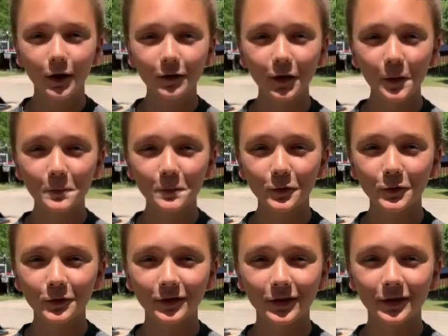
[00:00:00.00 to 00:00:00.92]
love how Mr.
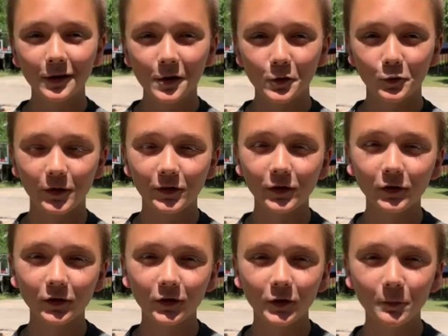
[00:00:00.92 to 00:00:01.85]
Reed greets
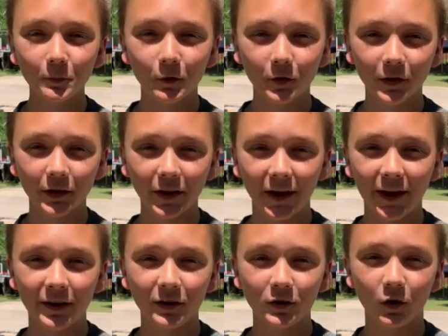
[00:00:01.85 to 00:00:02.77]
us in the morning
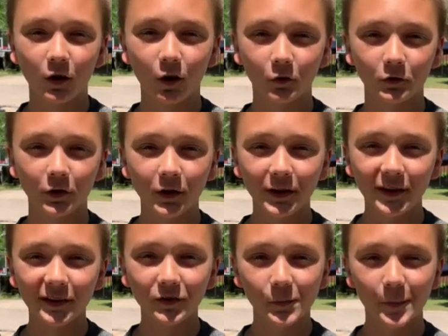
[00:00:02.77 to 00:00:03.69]
and in the halls.
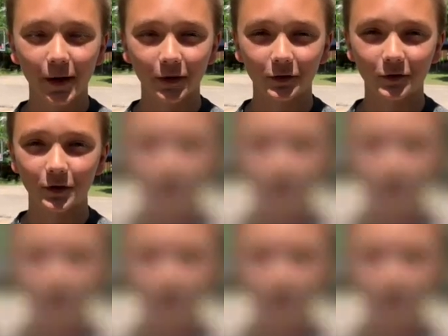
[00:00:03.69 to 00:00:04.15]
He's the best.